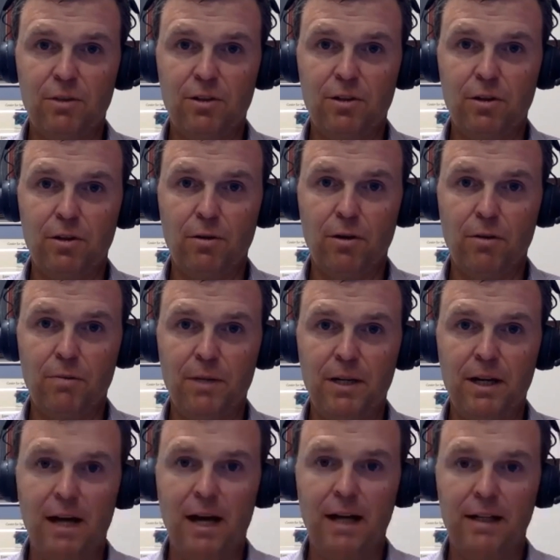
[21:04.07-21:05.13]
with your group
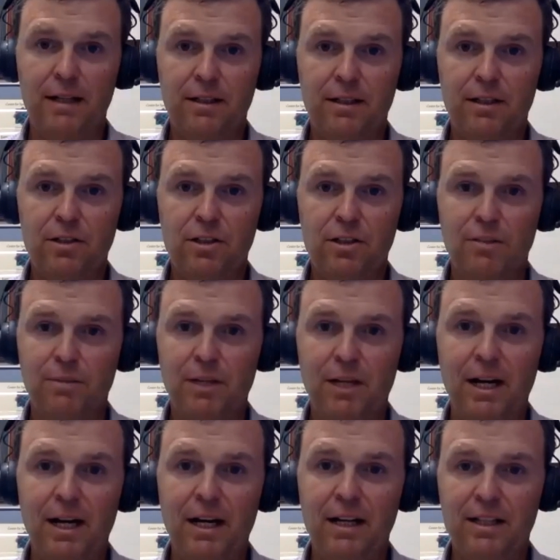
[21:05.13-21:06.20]
and not uh, just
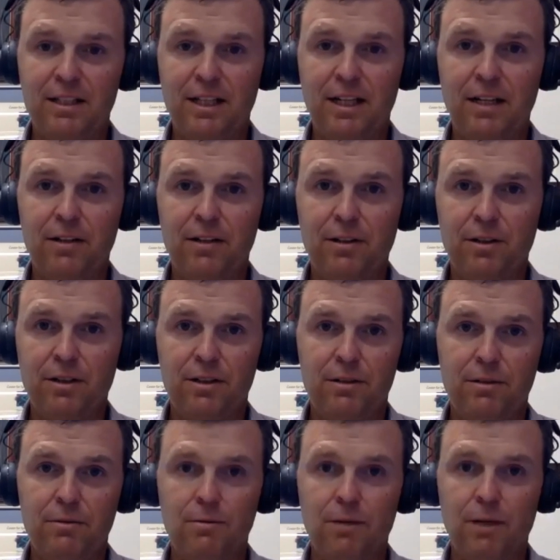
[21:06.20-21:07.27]
apply a standard
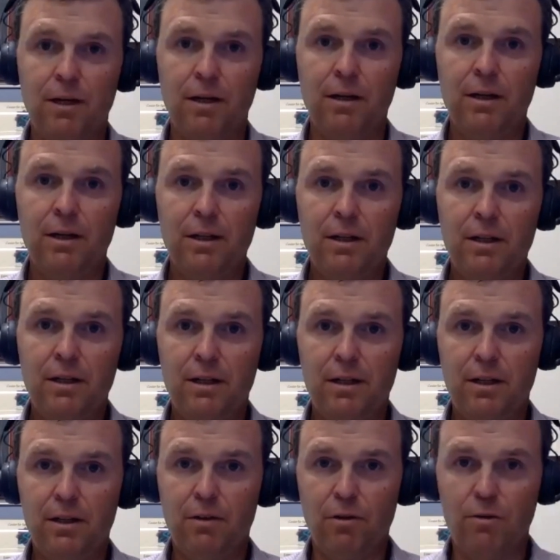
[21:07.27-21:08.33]
to uh,
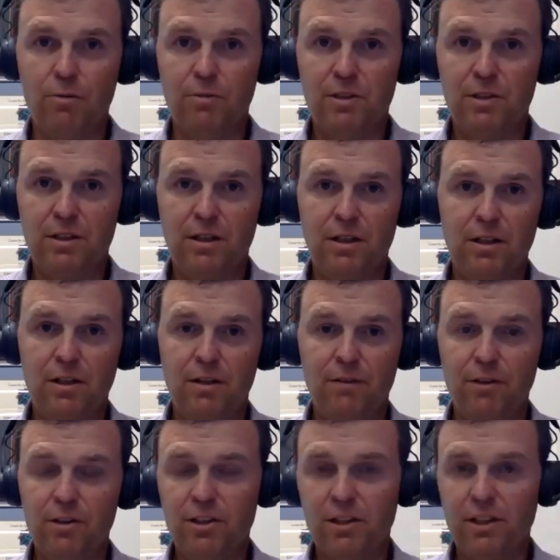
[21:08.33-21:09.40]
uh groups uh,
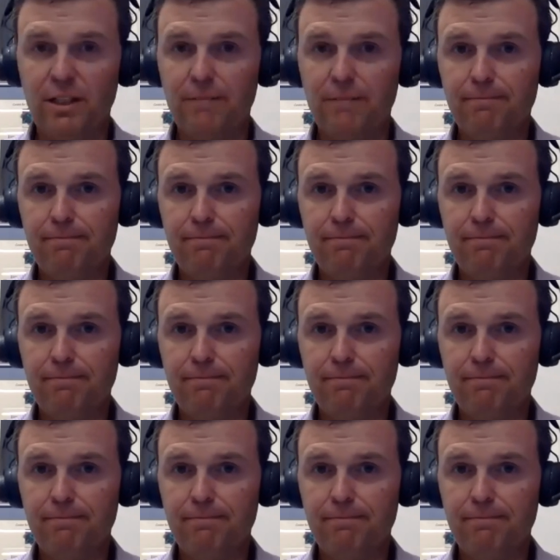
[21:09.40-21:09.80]
universally.